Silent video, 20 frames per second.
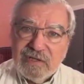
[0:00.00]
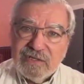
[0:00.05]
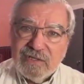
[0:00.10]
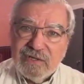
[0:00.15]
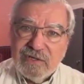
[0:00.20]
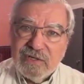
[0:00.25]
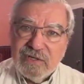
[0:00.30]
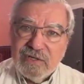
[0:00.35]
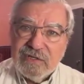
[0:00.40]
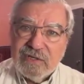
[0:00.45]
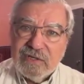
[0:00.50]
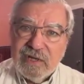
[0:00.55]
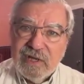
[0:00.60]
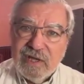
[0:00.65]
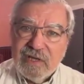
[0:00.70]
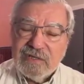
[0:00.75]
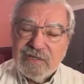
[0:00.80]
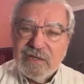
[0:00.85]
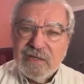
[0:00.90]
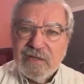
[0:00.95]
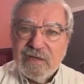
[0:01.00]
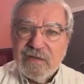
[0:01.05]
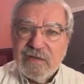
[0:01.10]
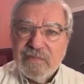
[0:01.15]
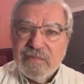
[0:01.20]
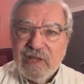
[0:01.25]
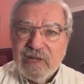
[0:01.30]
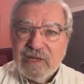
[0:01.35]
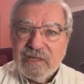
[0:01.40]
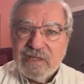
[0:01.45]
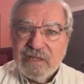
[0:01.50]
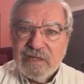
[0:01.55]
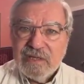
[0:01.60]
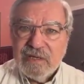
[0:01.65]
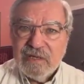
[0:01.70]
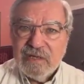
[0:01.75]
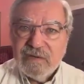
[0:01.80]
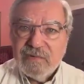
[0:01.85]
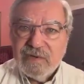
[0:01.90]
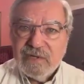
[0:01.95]
hostages in Gaza and
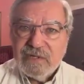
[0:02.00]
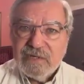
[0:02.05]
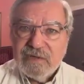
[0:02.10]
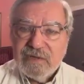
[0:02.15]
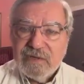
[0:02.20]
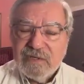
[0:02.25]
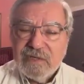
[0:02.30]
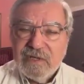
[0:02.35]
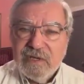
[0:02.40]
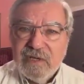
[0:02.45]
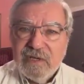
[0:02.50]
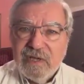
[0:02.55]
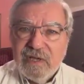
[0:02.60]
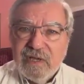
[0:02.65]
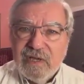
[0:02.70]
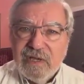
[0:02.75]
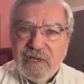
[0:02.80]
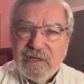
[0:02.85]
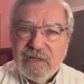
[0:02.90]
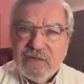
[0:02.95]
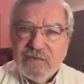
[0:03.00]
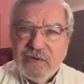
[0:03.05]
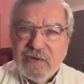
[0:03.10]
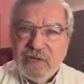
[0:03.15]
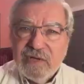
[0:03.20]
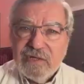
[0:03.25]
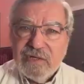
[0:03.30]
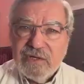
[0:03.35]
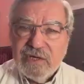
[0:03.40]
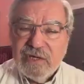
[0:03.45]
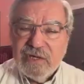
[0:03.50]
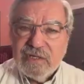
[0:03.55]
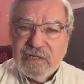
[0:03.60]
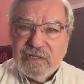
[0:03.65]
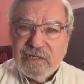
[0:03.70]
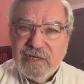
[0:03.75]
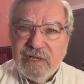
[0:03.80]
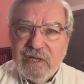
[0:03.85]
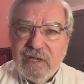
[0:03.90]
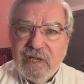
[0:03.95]
Palestinian prisoners in Israeli
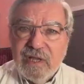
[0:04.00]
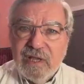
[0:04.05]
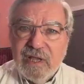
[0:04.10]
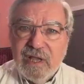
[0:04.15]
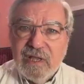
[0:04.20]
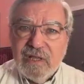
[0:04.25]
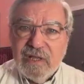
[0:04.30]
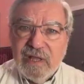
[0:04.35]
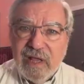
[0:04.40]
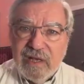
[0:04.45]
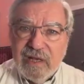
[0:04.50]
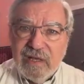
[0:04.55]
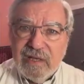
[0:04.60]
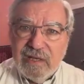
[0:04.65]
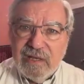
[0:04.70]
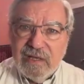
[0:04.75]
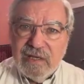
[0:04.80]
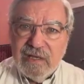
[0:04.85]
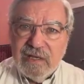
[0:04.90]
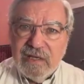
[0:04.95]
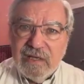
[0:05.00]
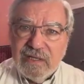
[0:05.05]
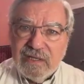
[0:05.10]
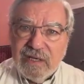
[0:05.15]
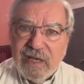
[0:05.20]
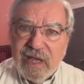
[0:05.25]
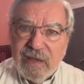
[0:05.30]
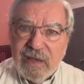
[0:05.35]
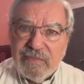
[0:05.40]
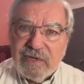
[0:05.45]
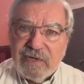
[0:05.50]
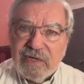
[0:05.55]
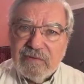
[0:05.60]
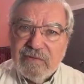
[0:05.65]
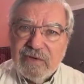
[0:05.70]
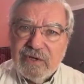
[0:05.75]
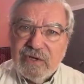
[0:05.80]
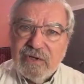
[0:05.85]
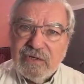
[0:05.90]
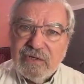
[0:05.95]
jails. And that is
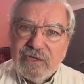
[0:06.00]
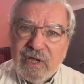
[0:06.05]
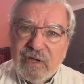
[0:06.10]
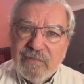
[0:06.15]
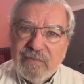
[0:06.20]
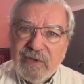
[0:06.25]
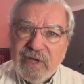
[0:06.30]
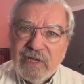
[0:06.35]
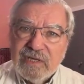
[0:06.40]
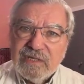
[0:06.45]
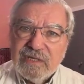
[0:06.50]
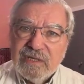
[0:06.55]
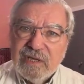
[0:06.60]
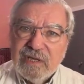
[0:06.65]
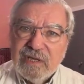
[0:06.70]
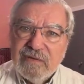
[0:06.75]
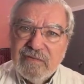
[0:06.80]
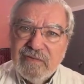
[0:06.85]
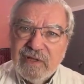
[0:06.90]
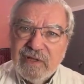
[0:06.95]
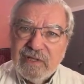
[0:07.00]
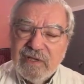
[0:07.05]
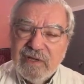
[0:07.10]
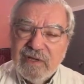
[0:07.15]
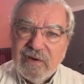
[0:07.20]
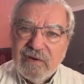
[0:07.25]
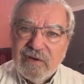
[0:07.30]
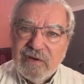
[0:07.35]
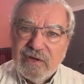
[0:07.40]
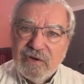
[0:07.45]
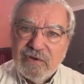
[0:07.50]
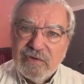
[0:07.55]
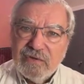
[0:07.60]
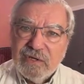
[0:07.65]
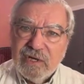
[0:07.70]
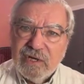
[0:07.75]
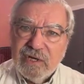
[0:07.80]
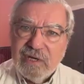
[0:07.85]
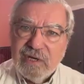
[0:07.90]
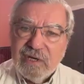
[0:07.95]
happening because Hamas and Fatah are
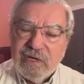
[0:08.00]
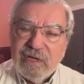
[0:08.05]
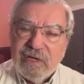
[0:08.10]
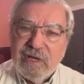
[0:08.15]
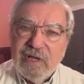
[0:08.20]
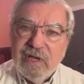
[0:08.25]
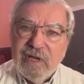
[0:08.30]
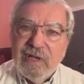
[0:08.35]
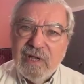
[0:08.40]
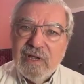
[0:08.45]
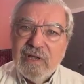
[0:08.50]
negotiating,